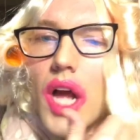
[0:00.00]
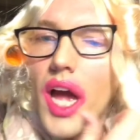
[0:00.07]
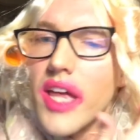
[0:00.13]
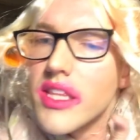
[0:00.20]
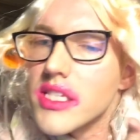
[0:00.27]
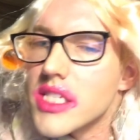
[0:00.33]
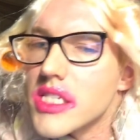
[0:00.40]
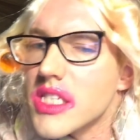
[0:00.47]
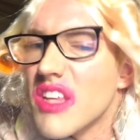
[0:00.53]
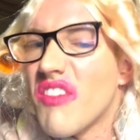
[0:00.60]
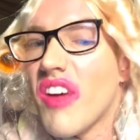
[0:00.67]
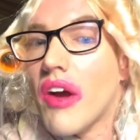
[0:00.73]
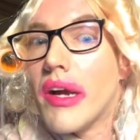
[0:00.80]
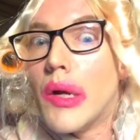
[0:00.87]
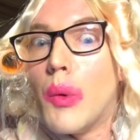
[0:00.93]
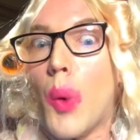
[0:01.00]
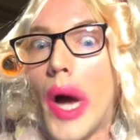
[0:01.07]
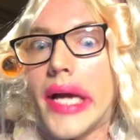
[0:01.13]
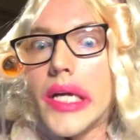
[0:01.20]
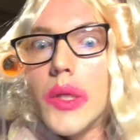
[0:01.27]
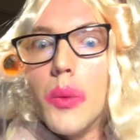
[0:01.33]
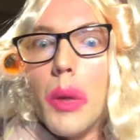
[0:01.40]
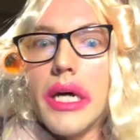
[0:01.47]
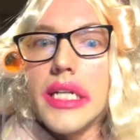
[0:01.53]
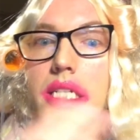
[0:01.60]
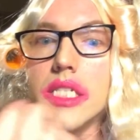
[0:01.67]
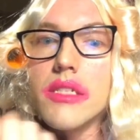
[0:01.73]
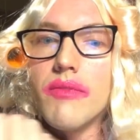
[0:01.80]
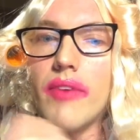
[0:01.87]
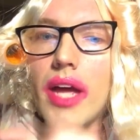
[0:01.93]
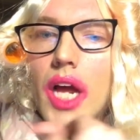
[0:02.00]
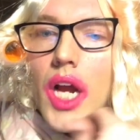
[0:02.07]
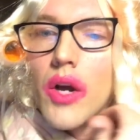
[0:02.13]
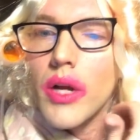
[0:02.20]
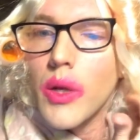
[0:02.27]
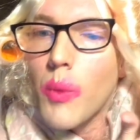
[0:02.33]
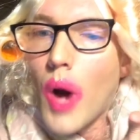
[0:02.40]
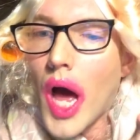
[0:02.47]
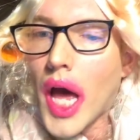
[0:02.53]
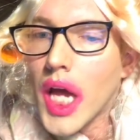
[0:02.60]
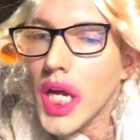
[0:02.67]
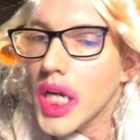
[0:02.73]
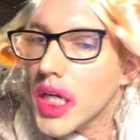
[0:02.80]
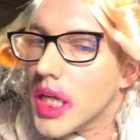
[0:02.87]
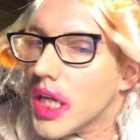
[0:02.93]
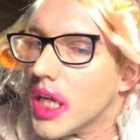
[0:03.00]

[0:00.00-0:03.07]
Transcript: Okay, this is the very white one. He's very white.